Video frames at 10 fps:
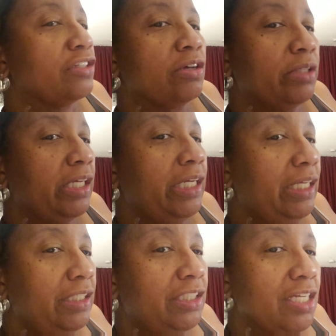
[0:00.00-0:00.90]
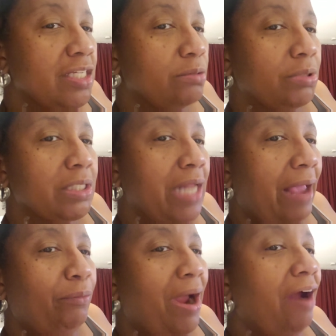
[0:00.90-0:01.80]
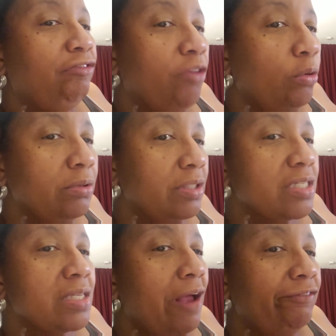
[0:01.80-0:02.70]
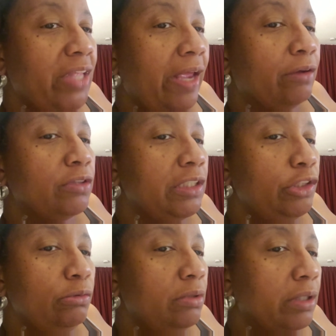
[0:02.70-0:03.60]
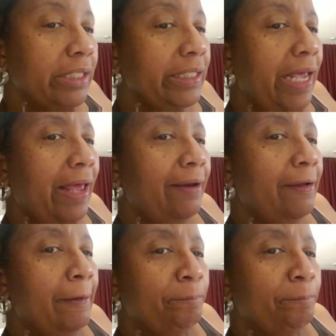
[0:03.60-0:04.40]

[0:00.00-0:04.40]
so then he just was like, Well, I wrote the stuff down. Did you look at that?